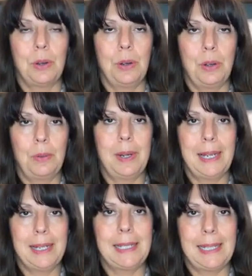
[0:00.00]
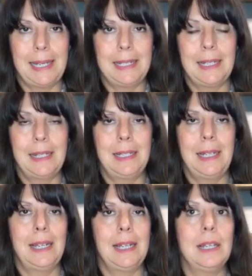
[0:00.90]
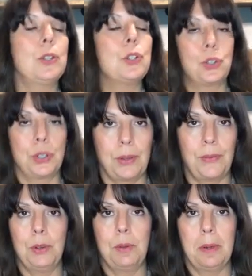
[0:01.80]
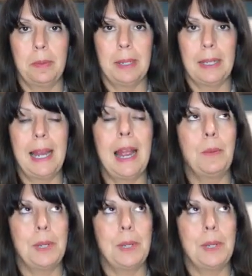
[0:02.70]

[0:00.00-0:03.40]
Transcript: already seated in the truth of who we really are,